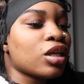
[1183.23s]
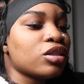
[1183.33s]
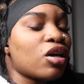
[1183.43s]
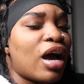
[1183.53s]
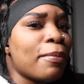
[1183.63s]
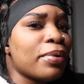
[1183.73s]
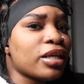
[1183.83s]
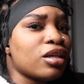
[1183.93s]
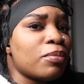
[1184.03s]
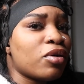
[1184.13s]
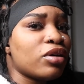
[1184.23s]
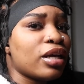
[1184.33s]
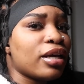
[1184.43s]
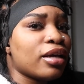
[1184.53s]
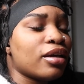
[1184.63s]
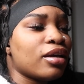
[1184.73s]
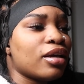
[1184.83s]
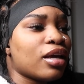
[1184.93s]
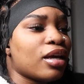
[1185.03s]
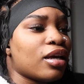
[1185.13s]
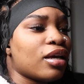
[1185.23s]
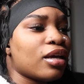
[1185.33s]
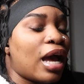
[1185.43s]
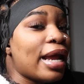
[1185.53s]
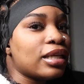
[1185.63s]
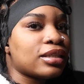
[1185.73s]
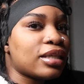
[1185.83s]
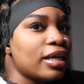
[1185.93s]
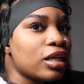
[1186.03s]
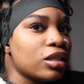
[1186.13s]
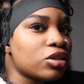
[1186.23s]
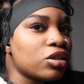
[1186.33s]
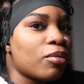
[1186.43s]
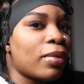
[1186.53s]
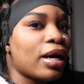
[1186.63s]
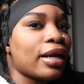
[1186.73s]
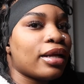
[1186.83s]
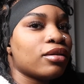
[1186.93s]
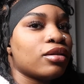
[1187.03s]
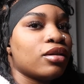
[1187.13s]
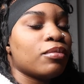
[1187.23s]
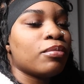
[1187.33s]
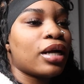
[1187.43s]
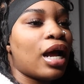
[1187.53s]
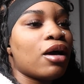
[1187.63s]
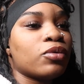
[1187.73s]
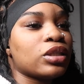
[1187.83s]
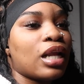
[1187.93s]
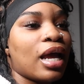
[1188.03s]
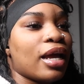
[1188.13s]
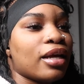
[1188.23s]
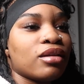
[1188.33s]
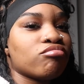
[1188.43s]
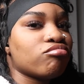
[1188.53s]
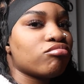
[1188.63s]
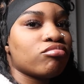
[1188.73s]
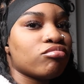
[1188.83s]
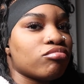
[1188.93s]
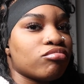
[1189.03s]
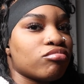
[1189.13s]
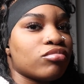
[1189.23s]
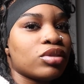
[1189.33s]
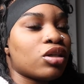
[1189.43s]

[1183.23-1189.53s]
So I picked up on it, and I didn't say nothing to nobody, but I was like, mm-mm.